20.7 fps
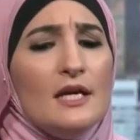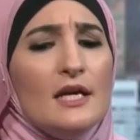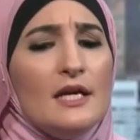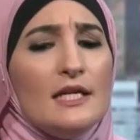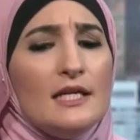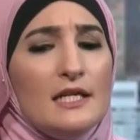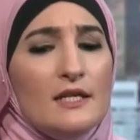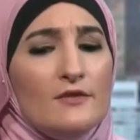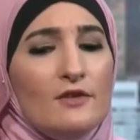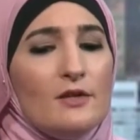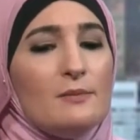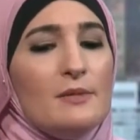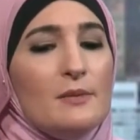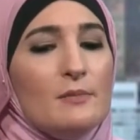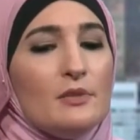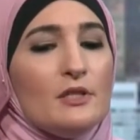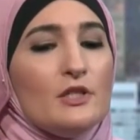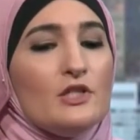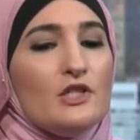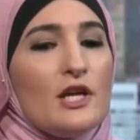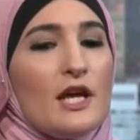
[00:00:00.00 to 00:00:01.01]
giving
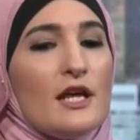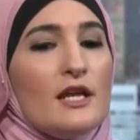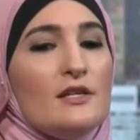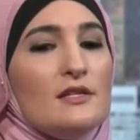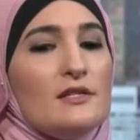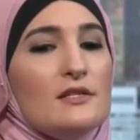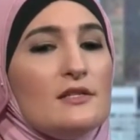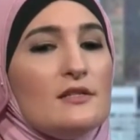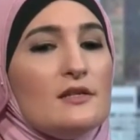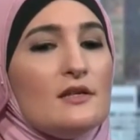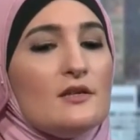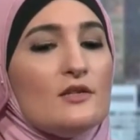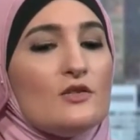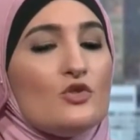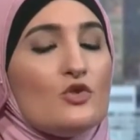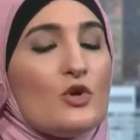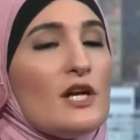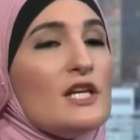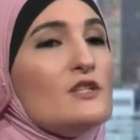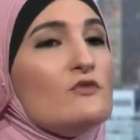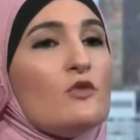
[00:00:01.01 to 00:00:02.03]
people a chance,
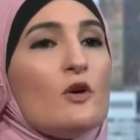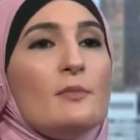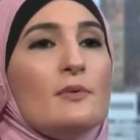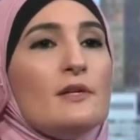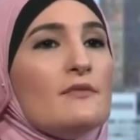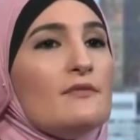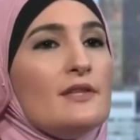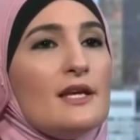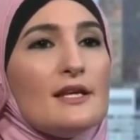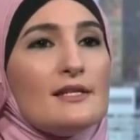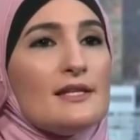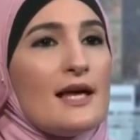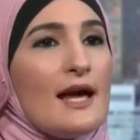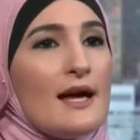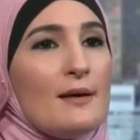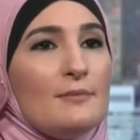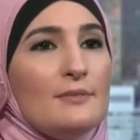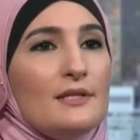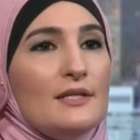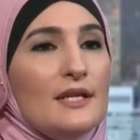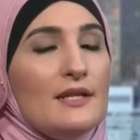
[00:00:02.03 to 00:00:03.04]
transformative things
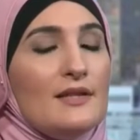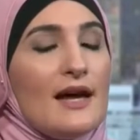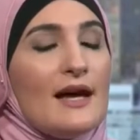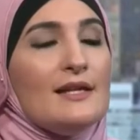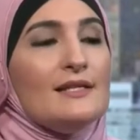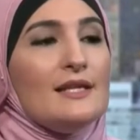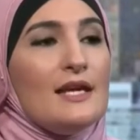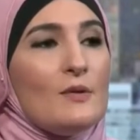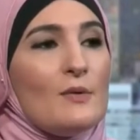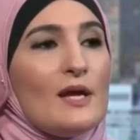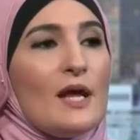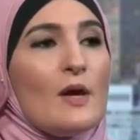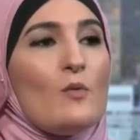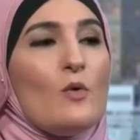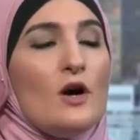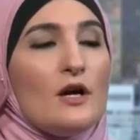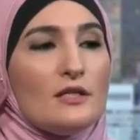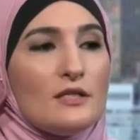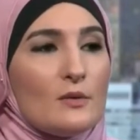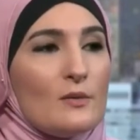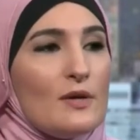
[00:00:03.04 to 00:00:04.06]
happen. And that day when I
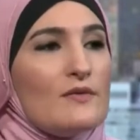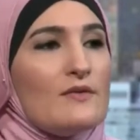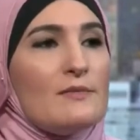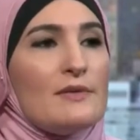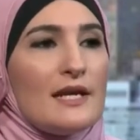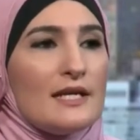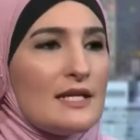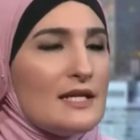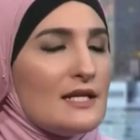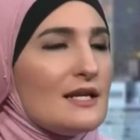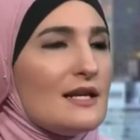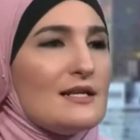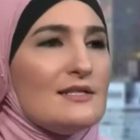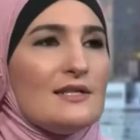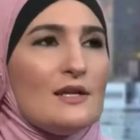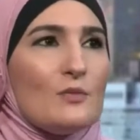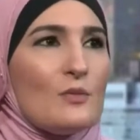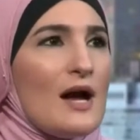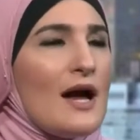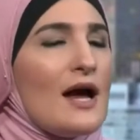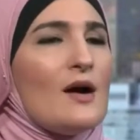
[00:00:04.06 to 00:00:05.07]
walked away from that kid and I
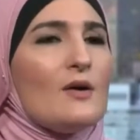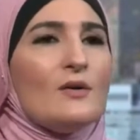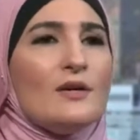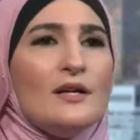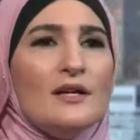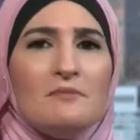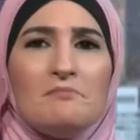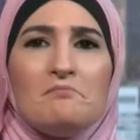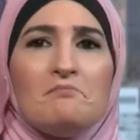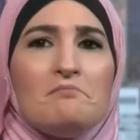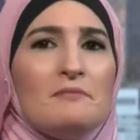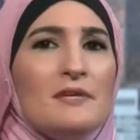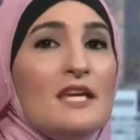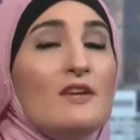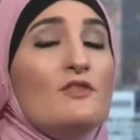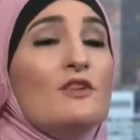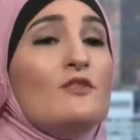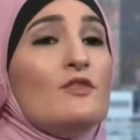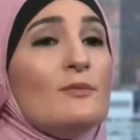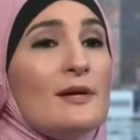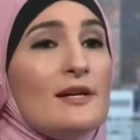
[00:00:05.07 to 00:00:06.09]
said, wow,
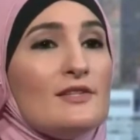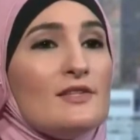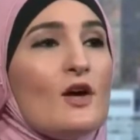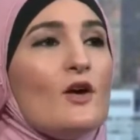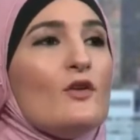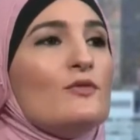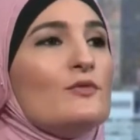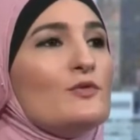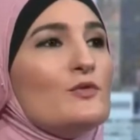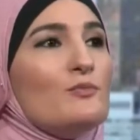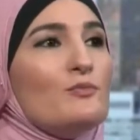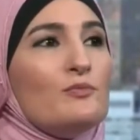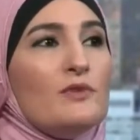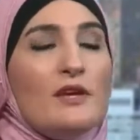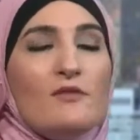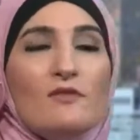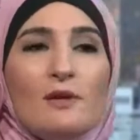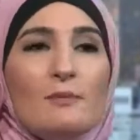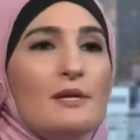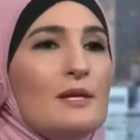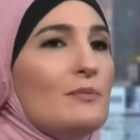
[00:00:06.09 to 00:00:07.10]
even for myself,
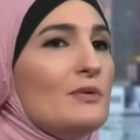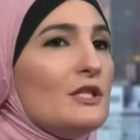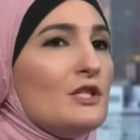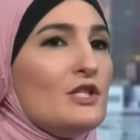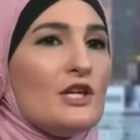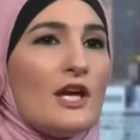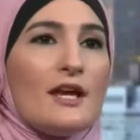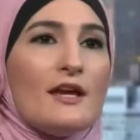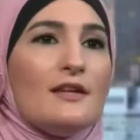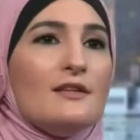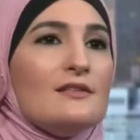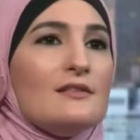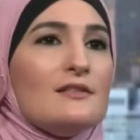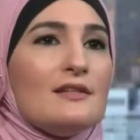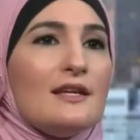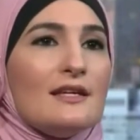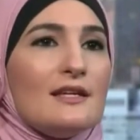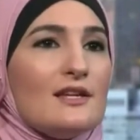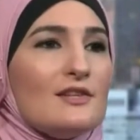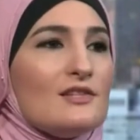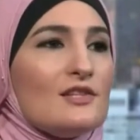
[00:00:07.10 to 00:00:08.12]
giving people a chance,
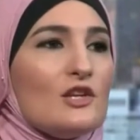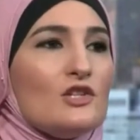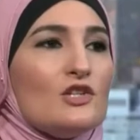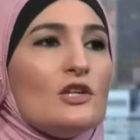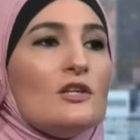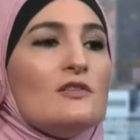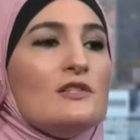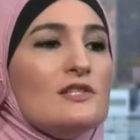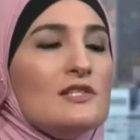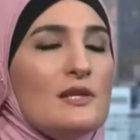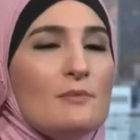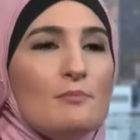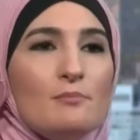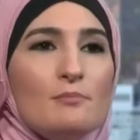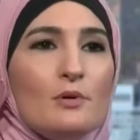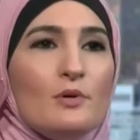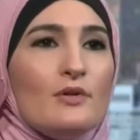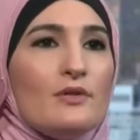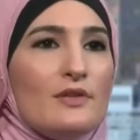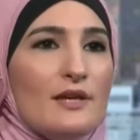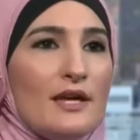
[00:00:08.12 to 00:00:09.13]
like, it's such a
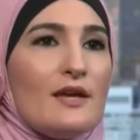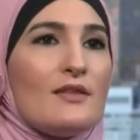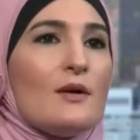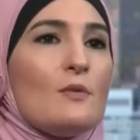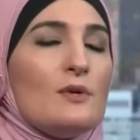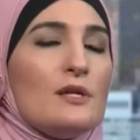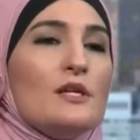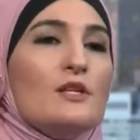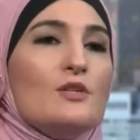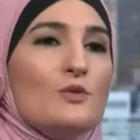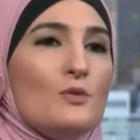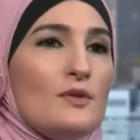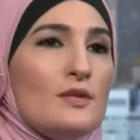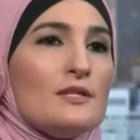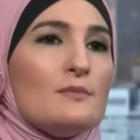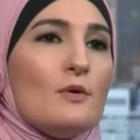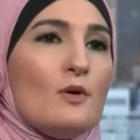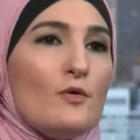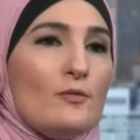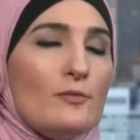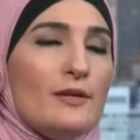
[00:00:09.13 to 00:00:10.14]
simple thing that we could do in this
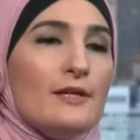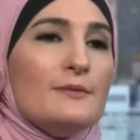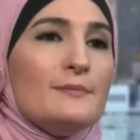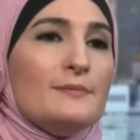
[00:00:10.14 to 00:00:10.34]
moment.